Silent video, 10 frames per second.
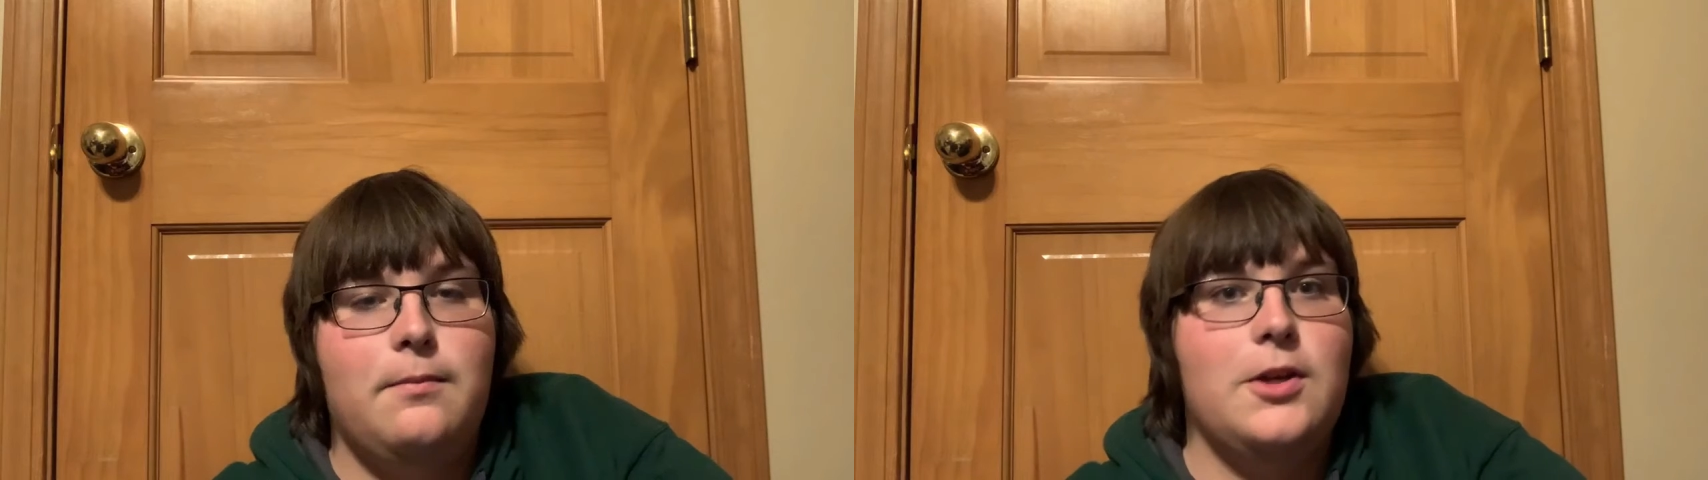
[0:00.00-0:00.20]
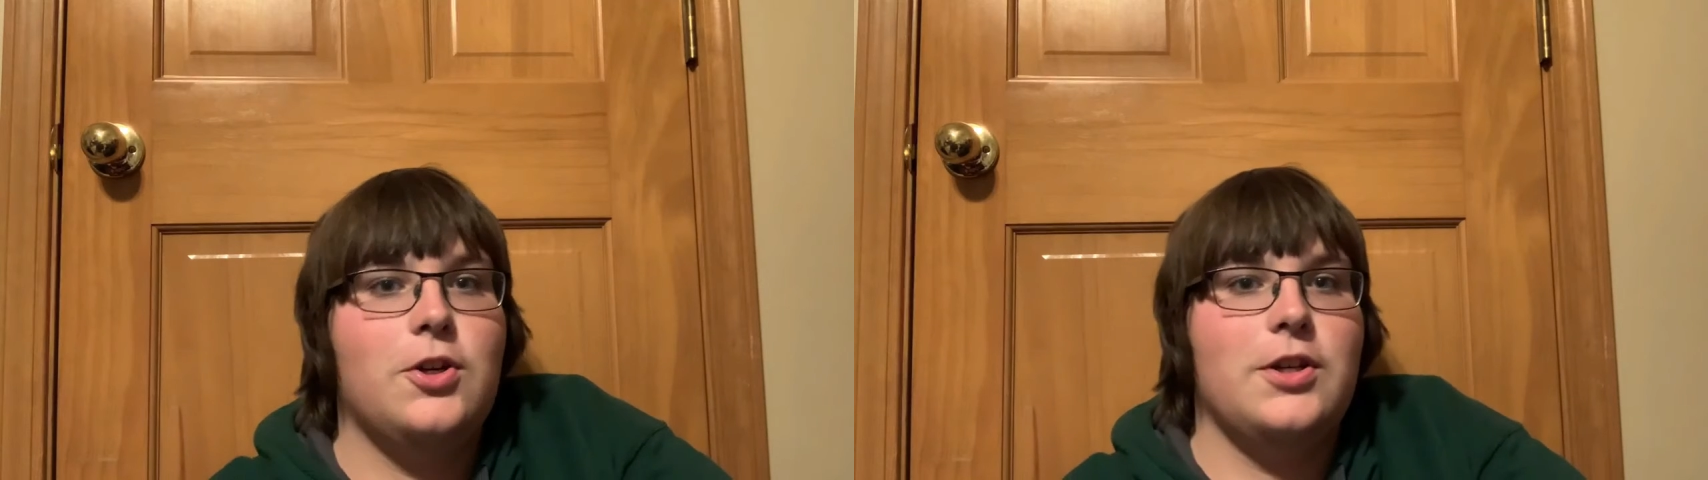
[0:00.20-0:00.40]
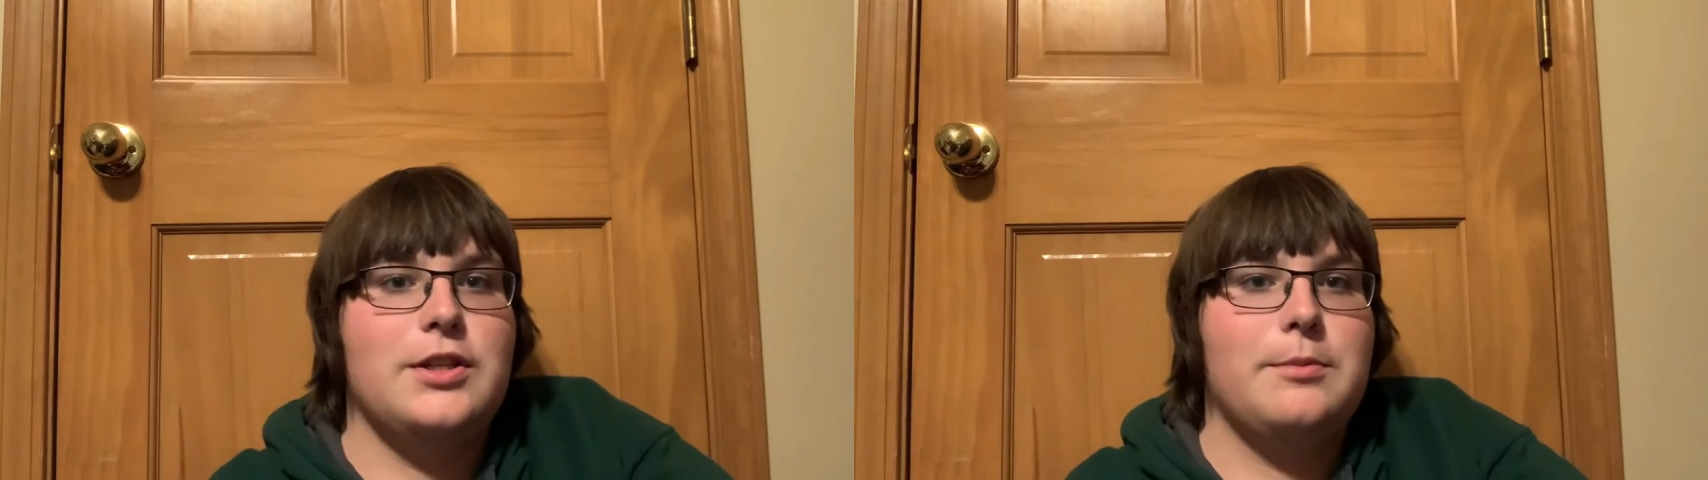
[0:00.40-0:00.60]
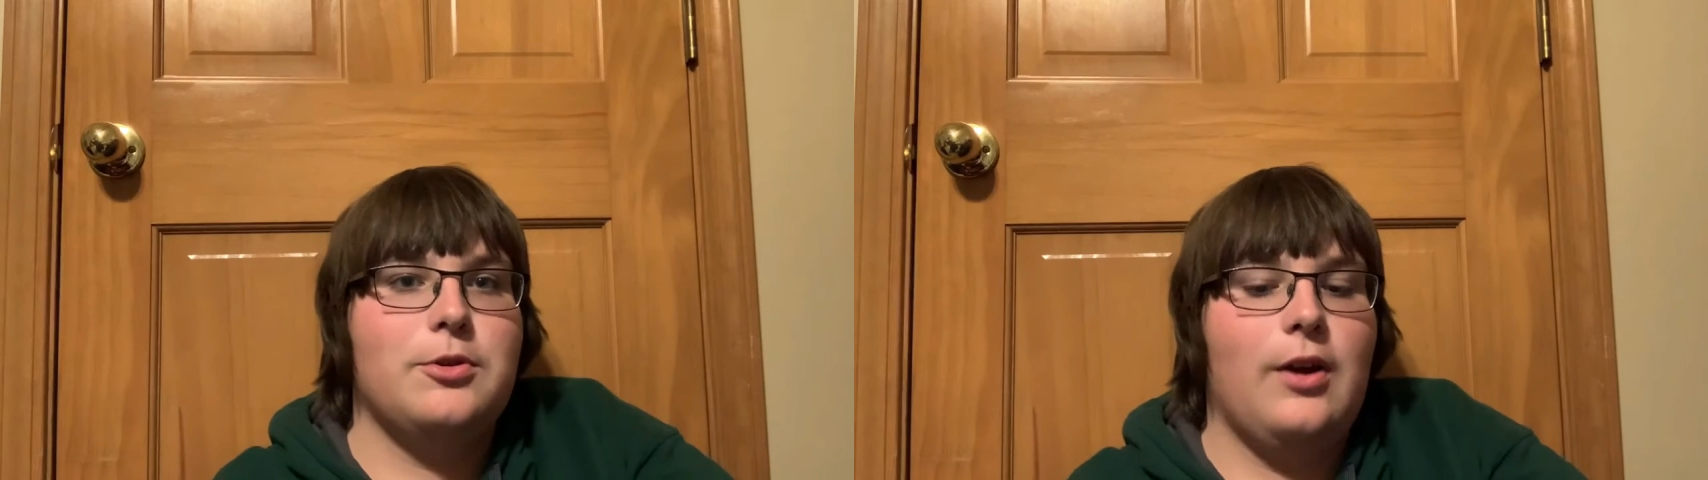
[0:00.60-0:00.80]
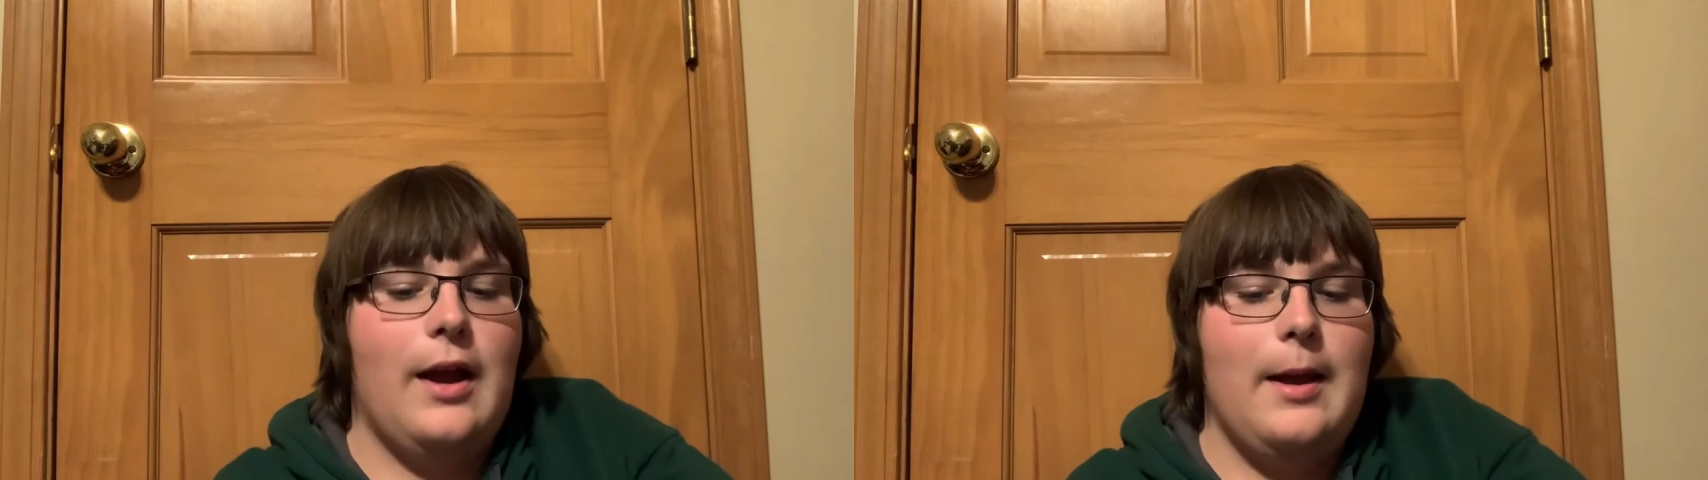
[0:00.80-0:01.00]
Be sure to
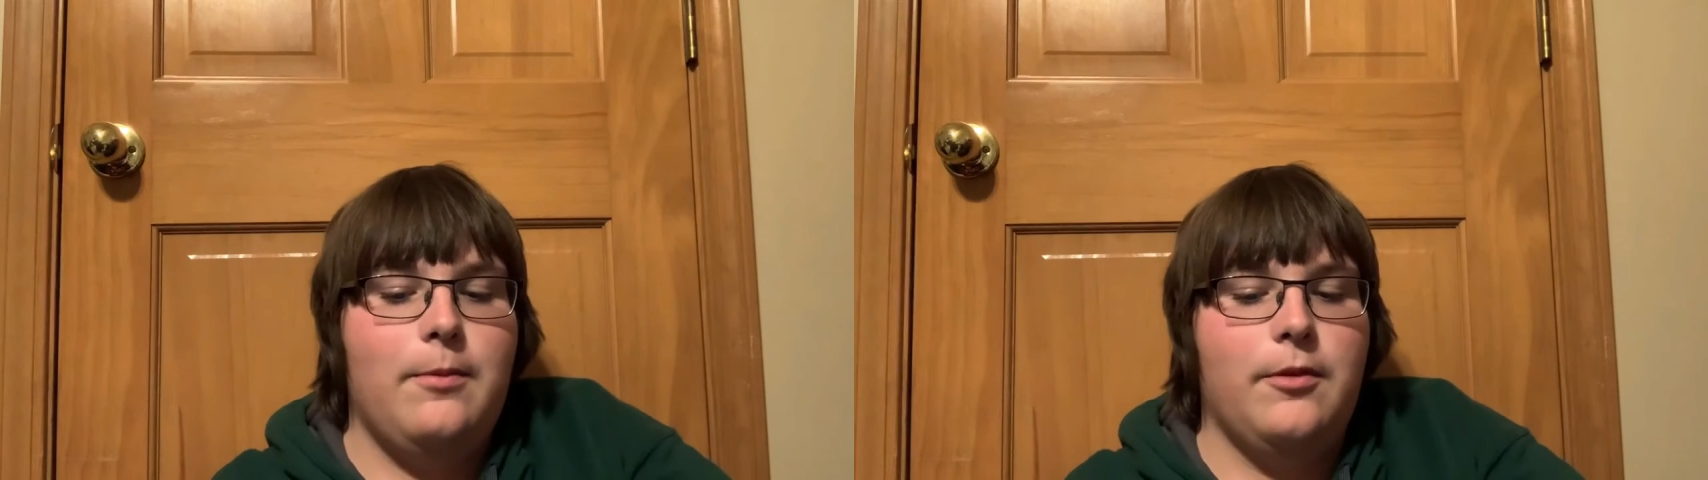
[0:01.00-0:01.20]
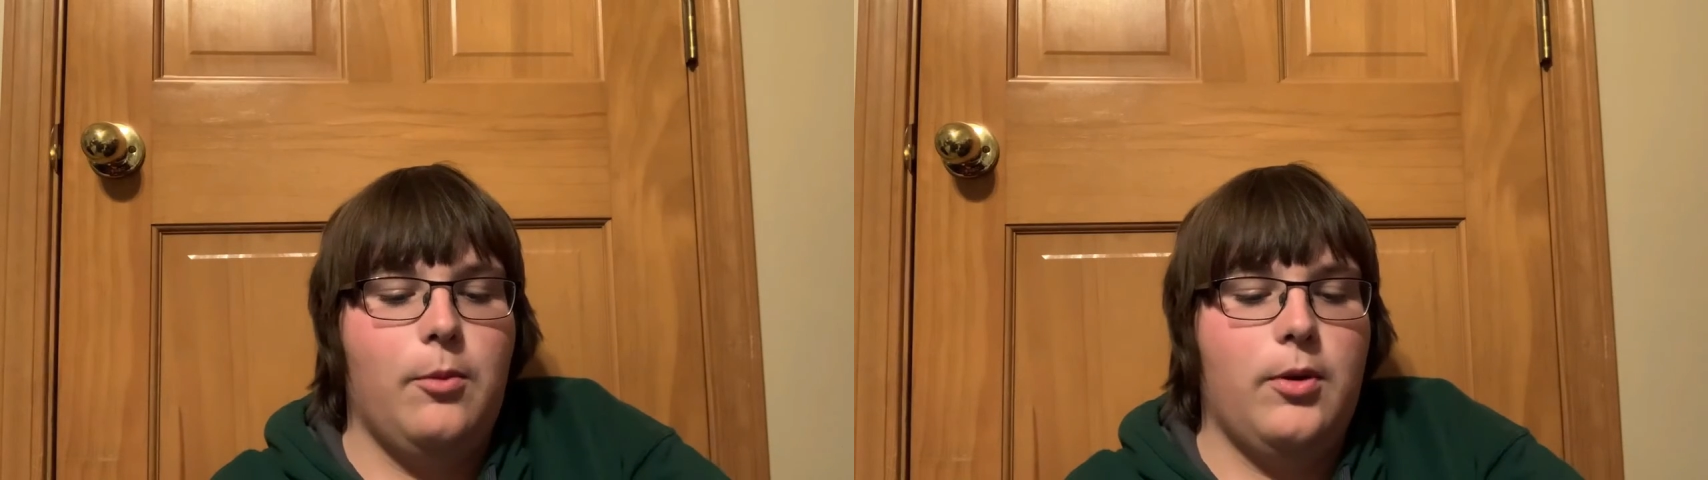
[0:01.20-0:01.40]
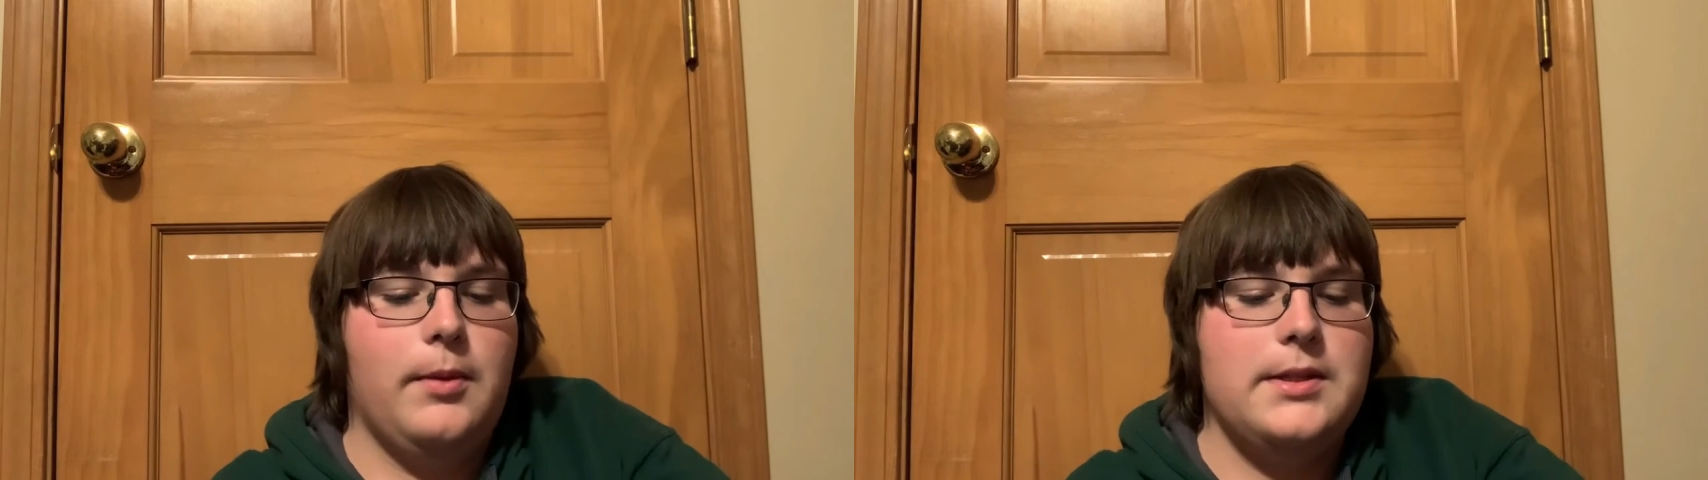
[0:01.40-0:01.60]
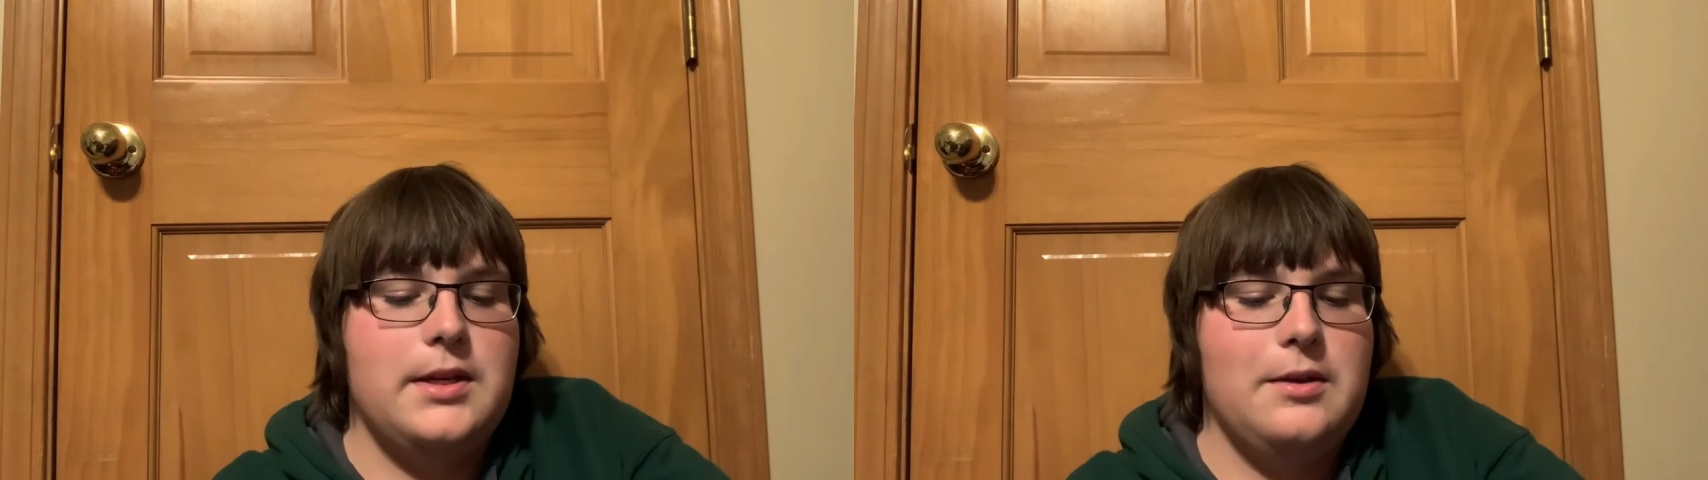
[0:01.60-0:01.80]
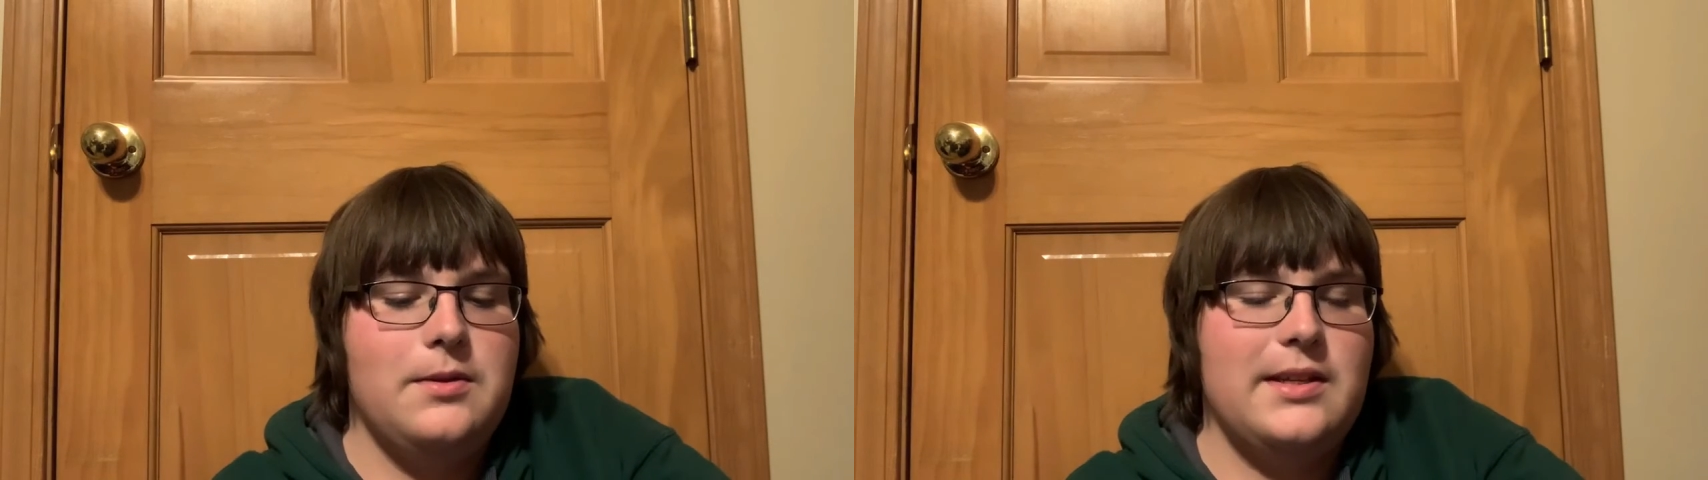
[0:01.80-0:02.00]
subscribe for more Munzee news,